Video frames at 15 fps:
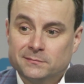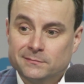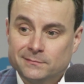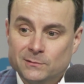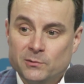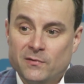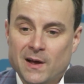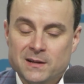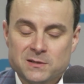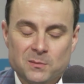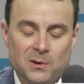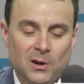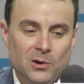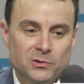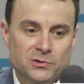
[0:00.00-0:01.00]
We've had some
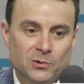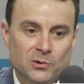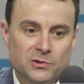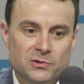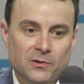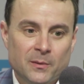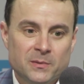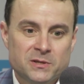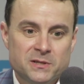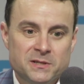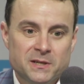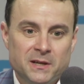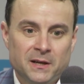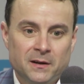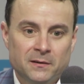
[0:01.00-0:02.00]
closed-door scrimmages
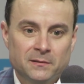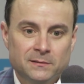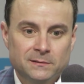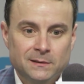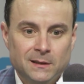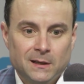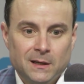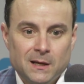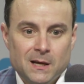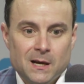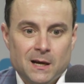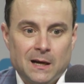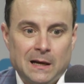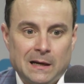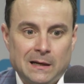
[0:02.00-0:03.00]
in here
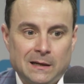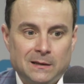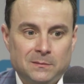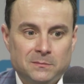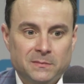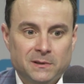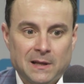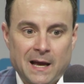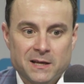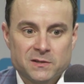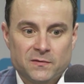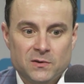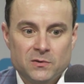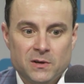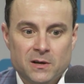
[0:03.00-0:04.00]
last
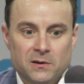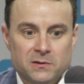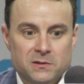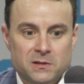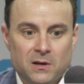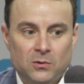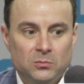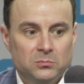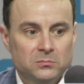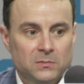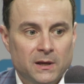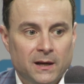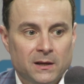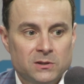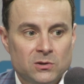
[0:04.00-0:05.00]
few years. So,
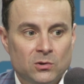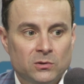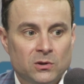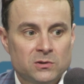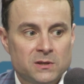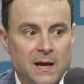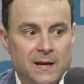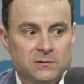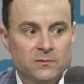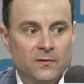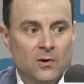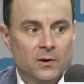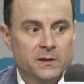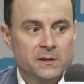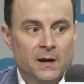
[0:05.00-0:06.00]
like I told those guys, we've
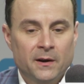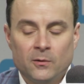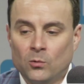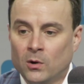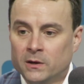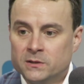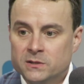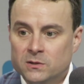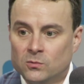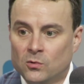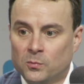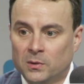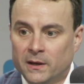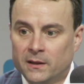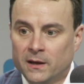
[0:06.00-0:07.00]
already done it once, so we'll
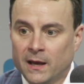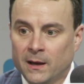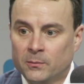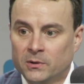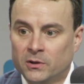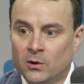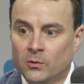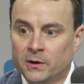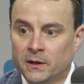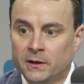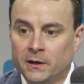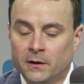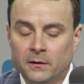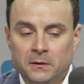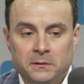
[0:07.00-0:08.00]
play the game with no one in
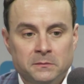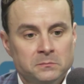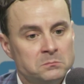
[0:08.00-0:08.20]
here, and